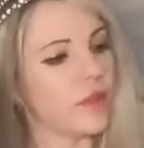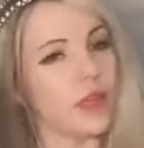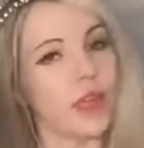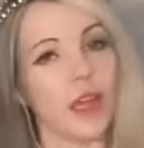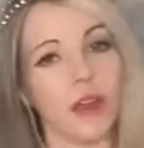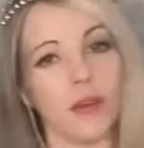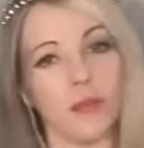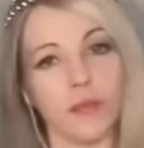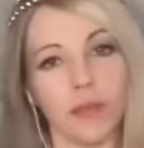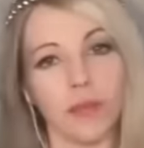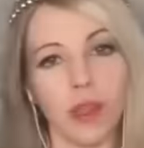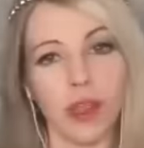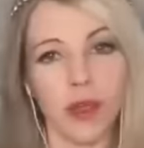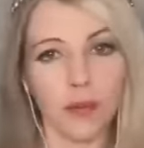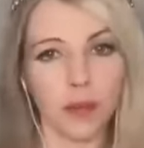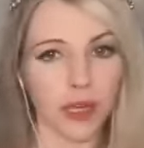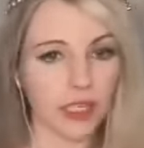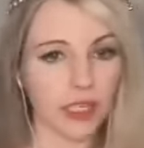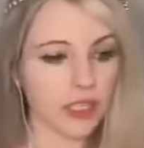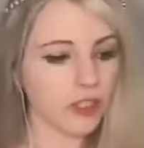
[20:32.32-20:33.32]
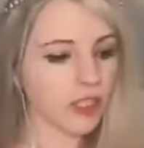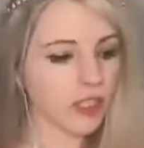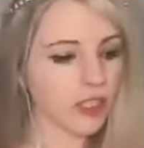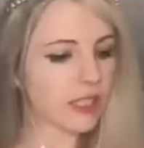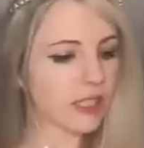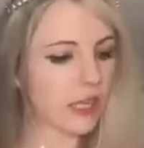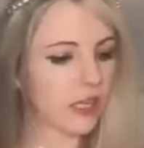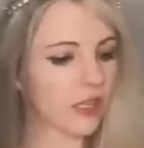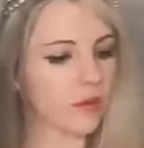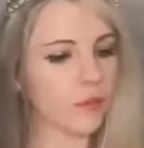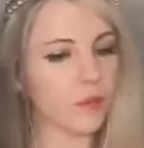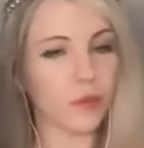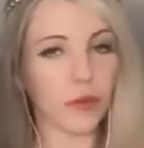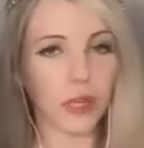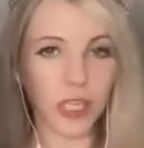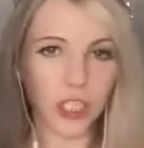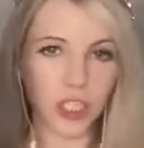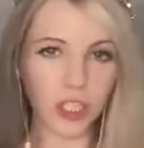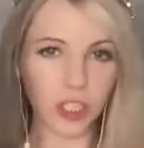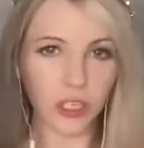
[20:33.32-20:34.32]
Yeah. Because there's
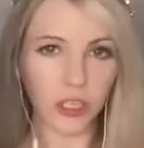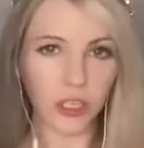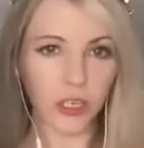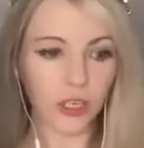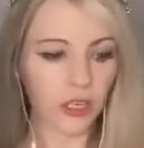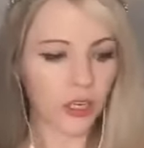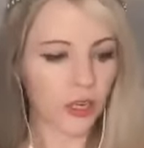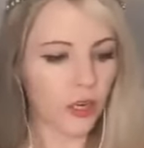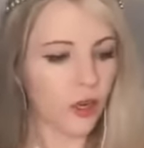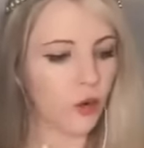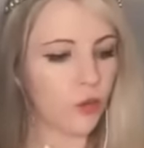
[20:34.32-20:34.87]
celebration